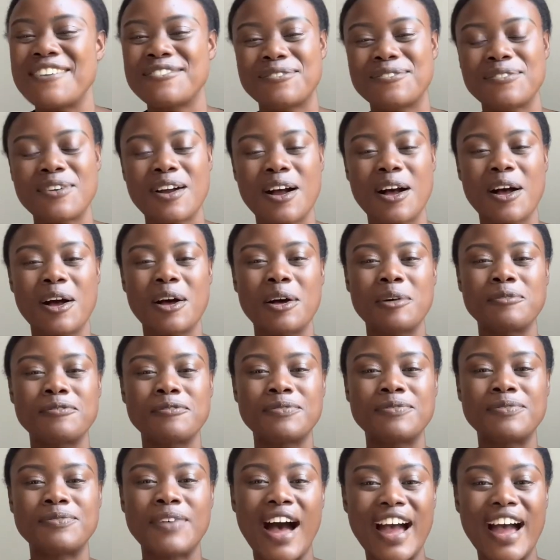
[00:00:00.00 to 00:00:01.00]
from
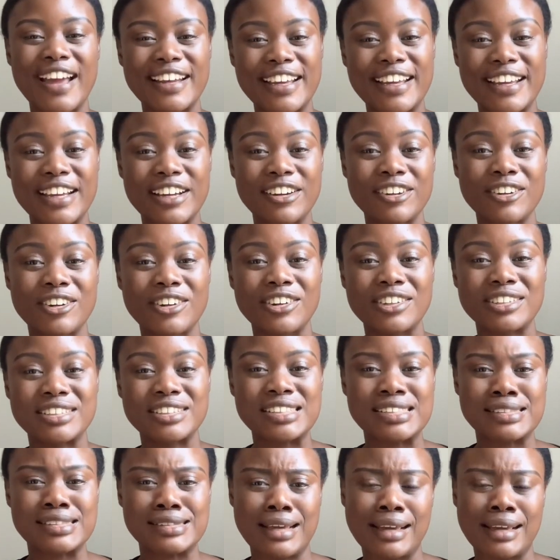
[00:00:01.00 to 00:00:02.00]
fine hair
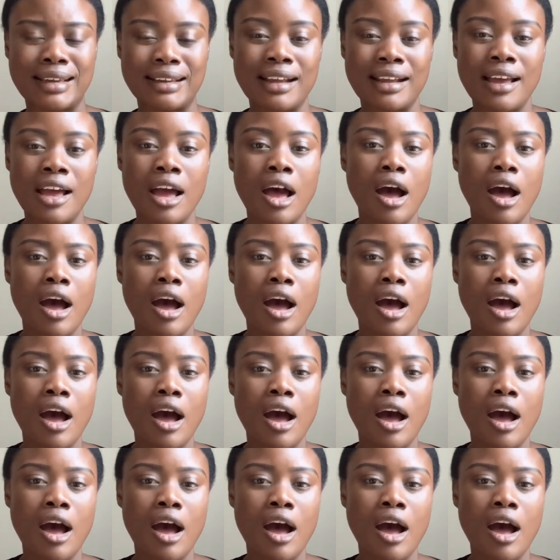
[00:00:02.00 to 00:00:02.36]
curlies saying,